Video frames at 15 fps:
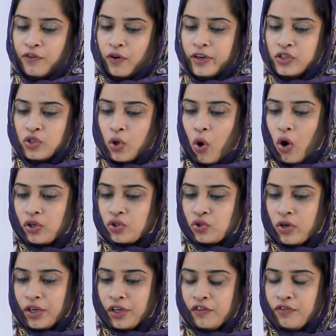for his long
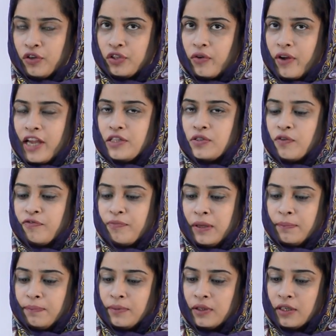struggle for the rights of
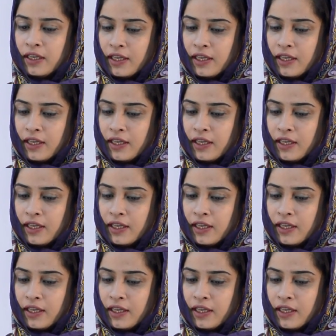people